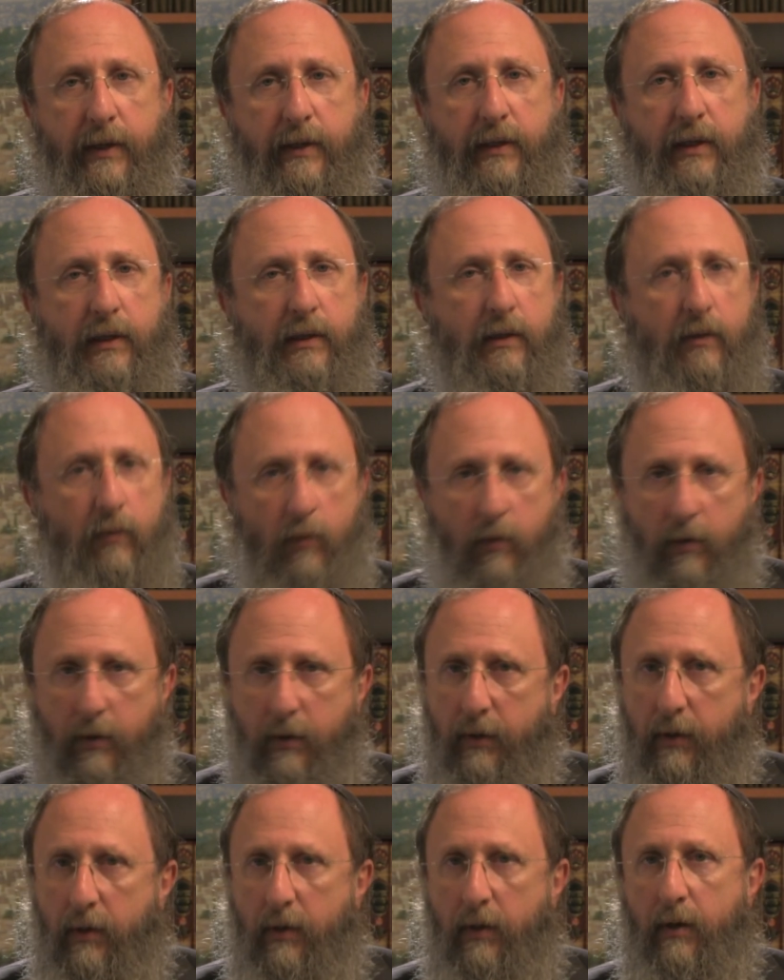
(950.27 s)
It doesn't
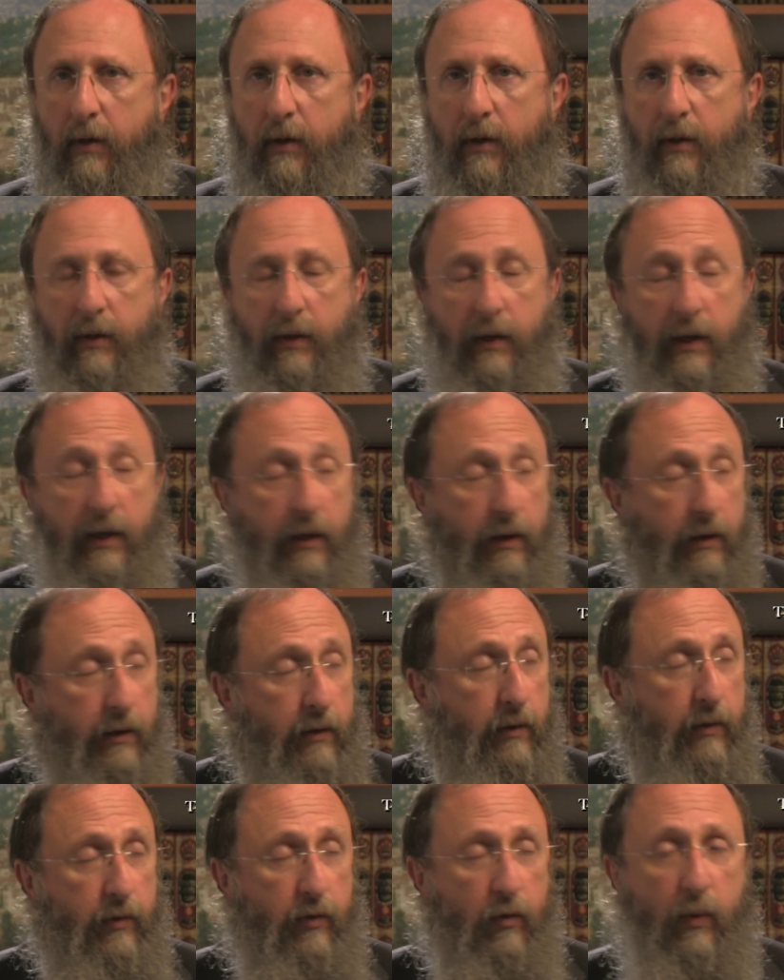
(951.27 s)
work
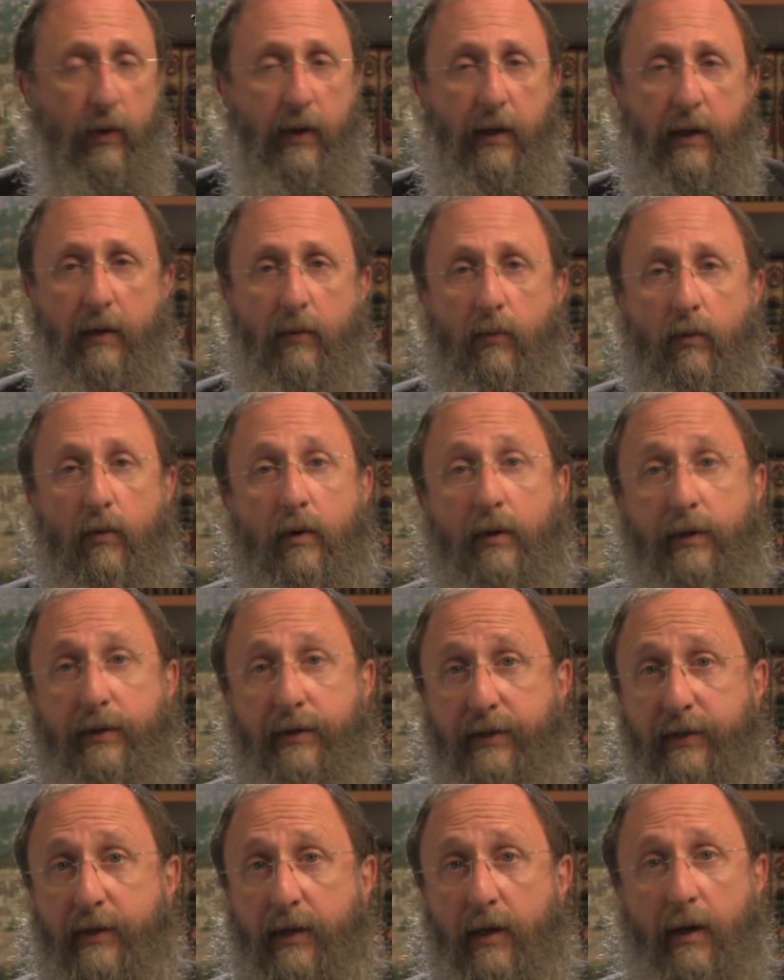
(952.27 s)
here the way it
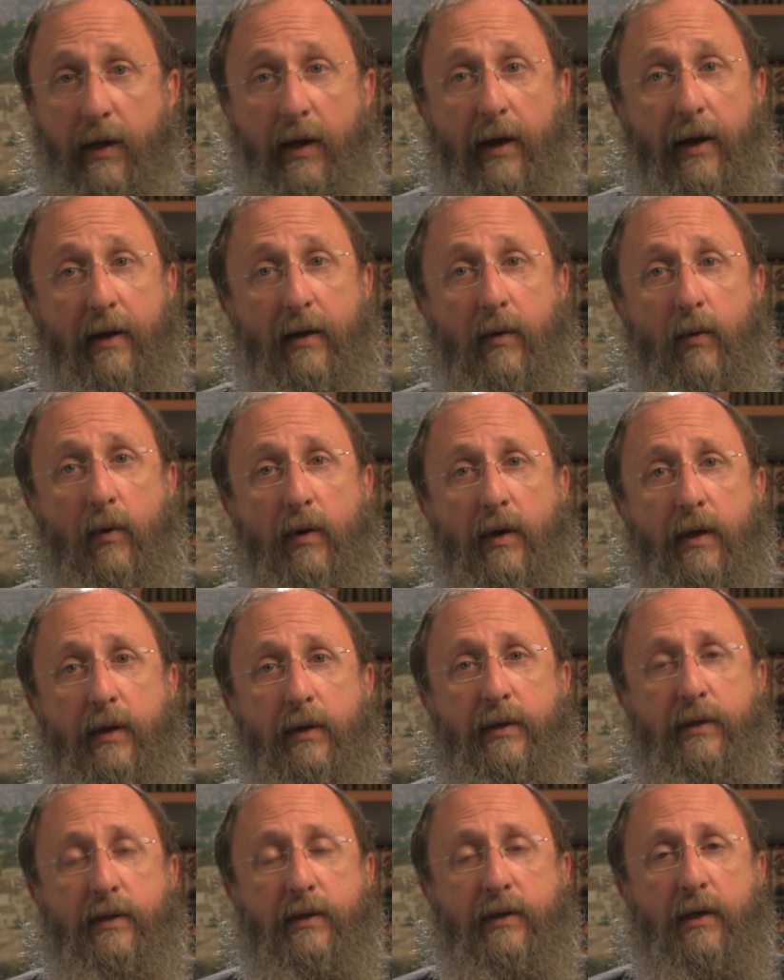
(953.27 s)
works anywhere
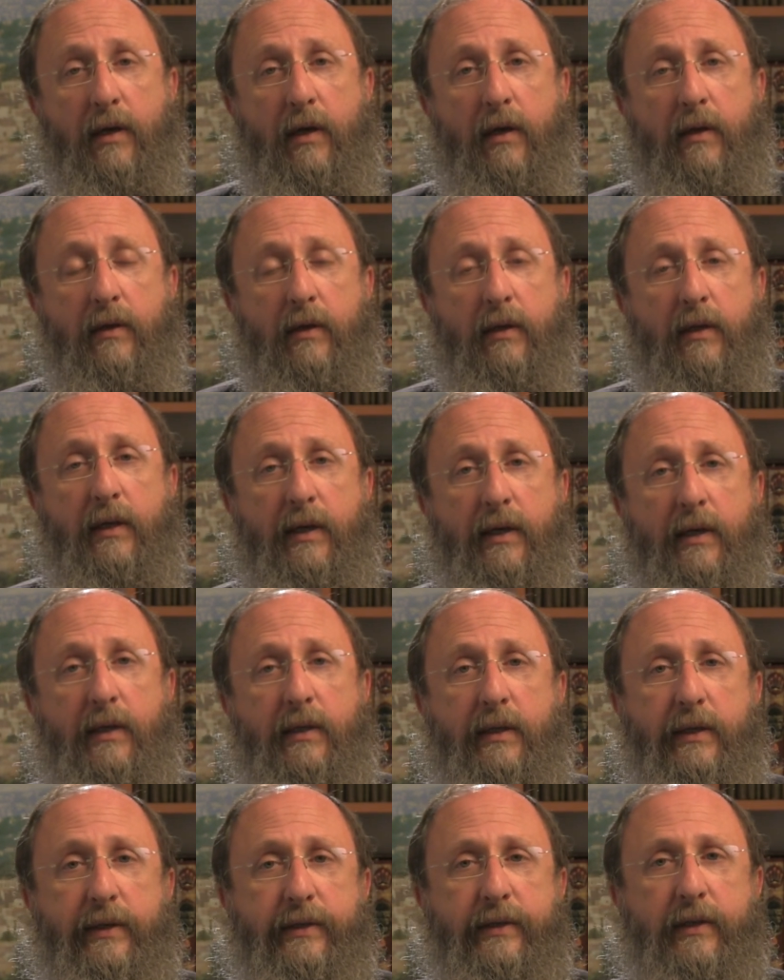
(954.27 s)
else. The
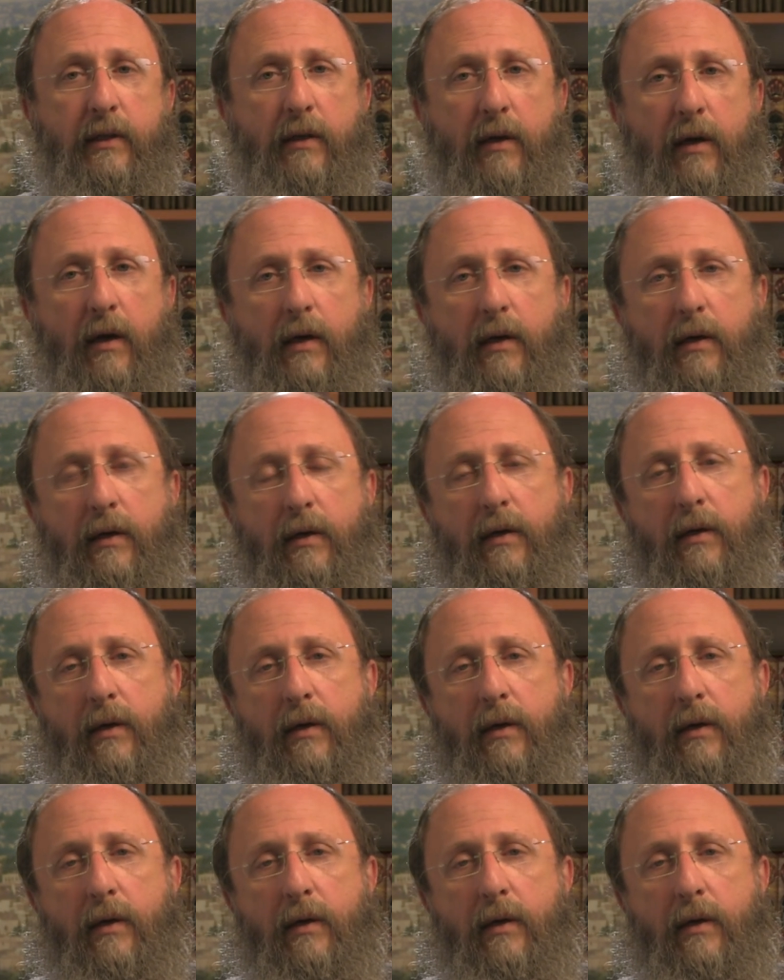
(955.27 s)
land is a lock.